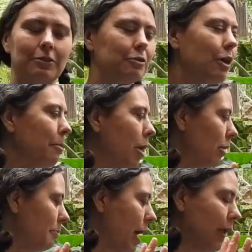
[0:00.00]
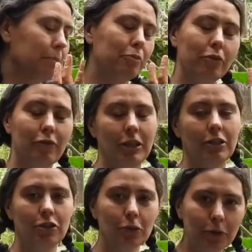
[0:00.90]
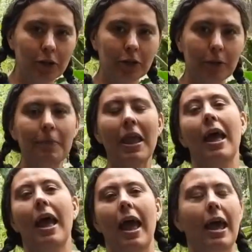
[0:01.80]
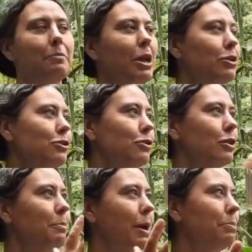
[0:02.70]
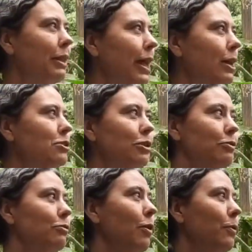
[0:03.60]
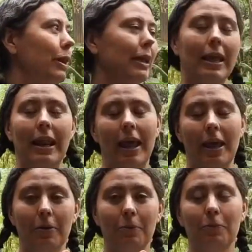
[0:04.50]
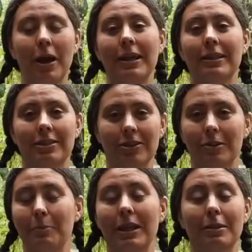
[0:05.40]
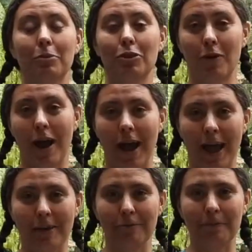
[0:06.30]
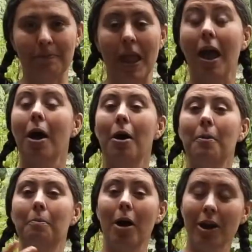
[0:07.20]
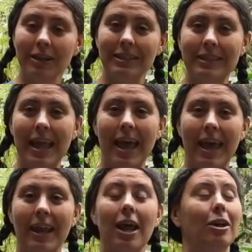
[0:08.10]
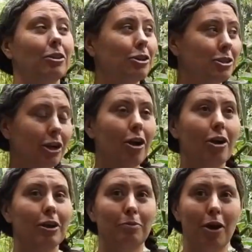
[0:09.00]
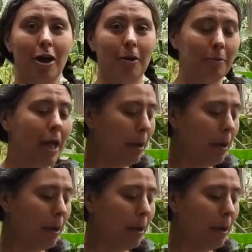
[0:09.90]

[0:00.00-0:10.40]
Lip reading: so I'm all about improving the soil and making sure that my plants are growing in a way that's going to make them thrive. Mark instead looks at a gardening problem,